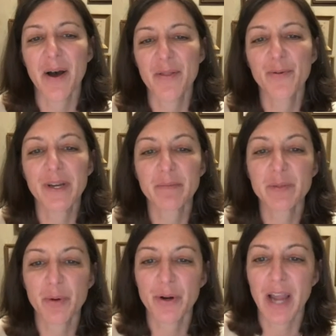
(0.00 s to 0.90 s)
the
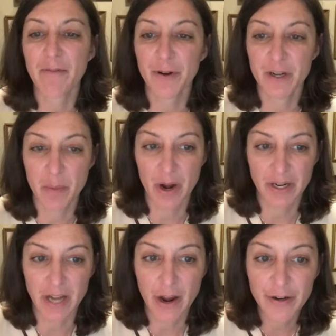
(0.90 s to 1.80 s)
Williamsburg African
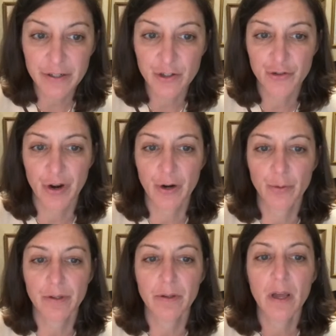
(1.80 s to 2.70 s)
American Heritage Trail
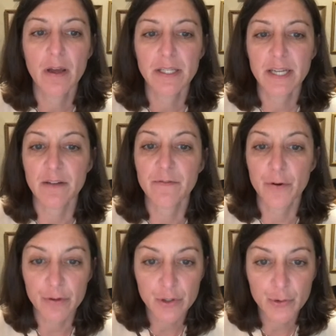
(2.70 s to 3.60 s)
will tell a
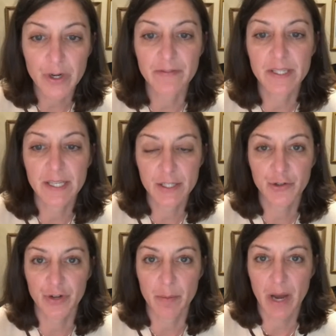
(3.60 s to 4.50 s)
further story of its
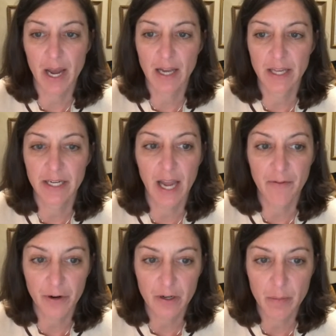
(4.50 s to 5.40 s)
history by highlighting
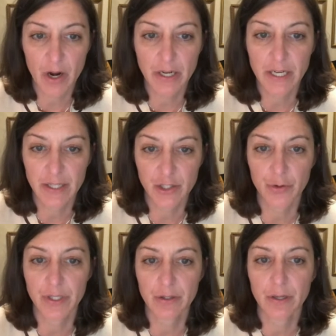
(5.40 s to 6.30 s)
African American history